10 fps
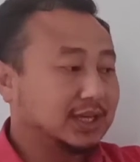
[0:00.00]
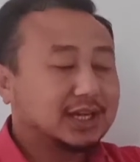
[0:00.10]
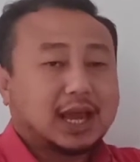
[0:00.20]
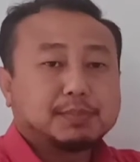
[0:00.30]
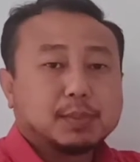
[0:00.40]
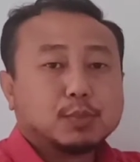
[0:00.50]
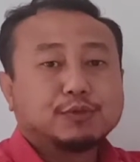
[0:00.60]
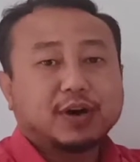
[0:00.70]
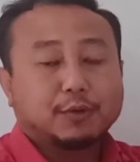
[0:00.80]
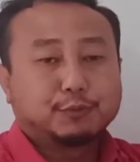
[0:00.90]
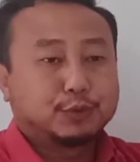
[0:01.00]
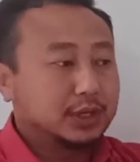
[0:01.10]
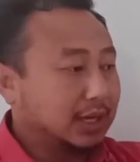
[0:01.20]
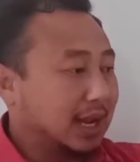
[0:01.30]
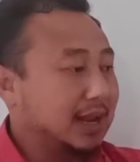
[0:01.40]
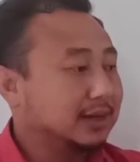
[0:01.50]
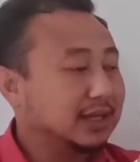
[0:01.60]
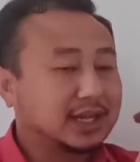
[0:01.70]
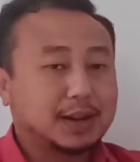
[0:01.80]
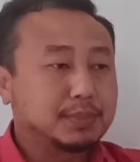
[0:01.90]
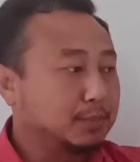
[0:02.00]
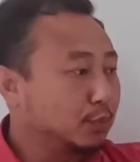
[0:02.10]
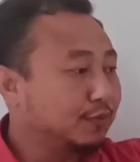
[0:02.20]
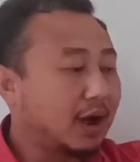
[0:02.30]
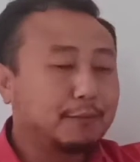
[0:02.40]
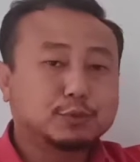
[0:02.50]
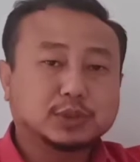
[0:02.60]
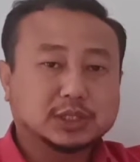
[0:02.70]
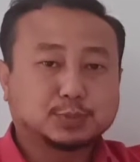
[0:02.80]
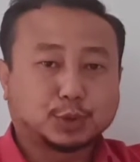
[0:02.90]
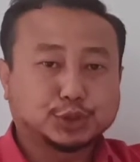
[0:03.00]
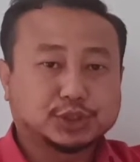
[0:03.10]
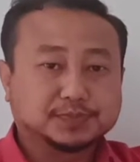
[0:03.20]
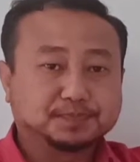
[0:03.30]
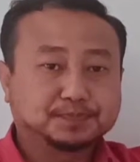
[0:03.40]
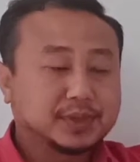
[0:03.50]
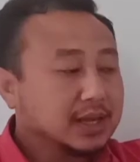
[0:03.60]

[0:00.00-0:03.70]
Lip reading: It can be moved upward and it can be moved up to this position.